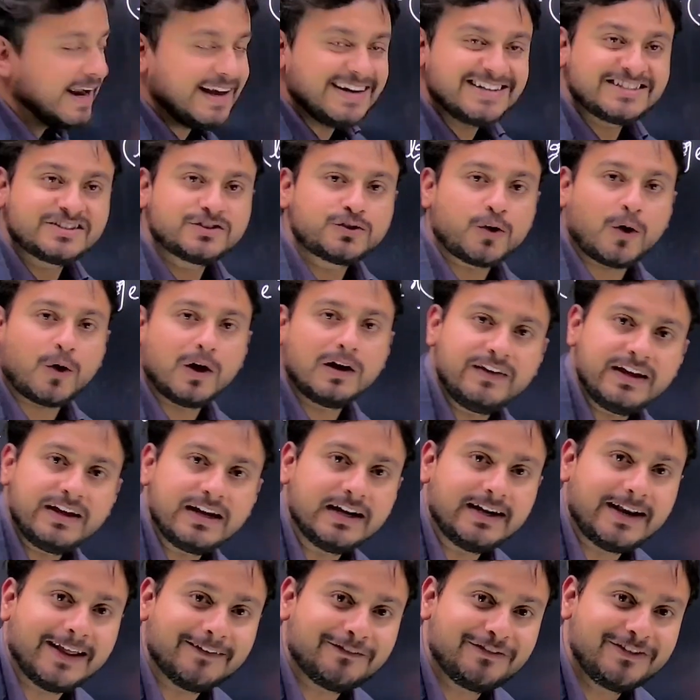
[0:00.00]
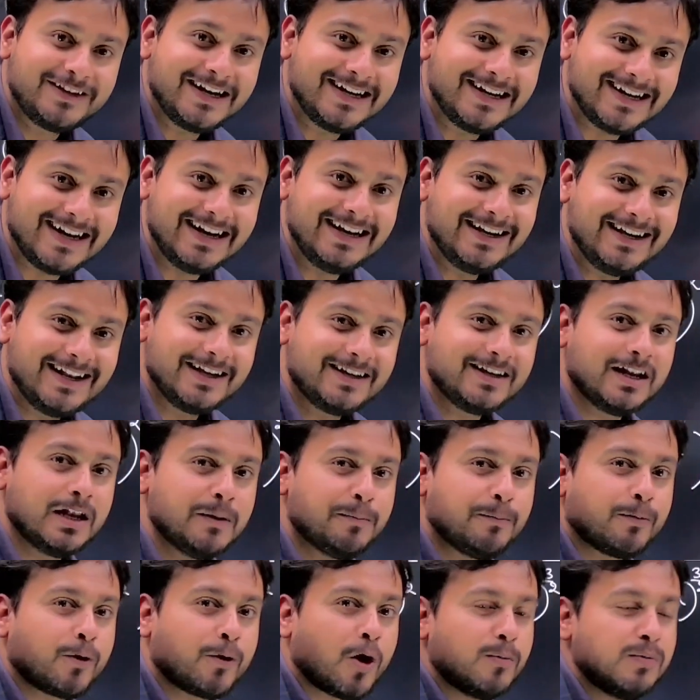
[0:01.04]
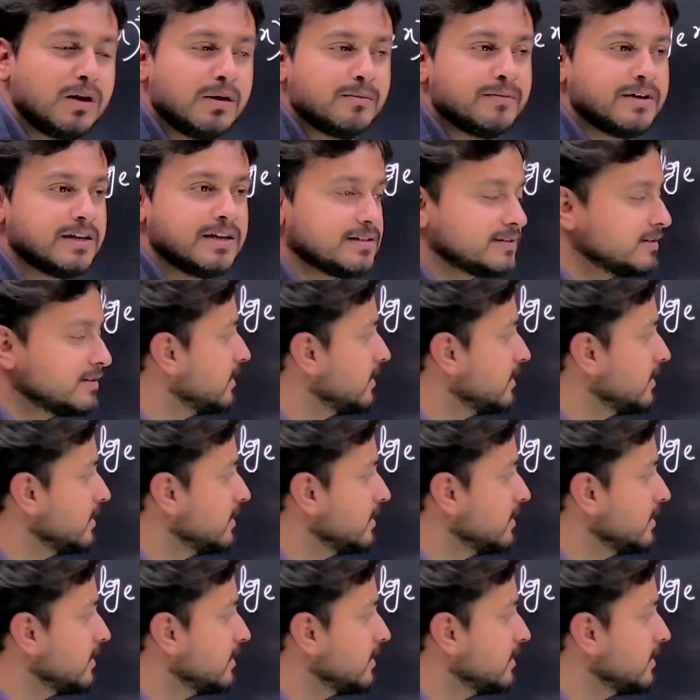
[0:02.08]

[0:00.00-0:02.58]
solving a definite integral problem is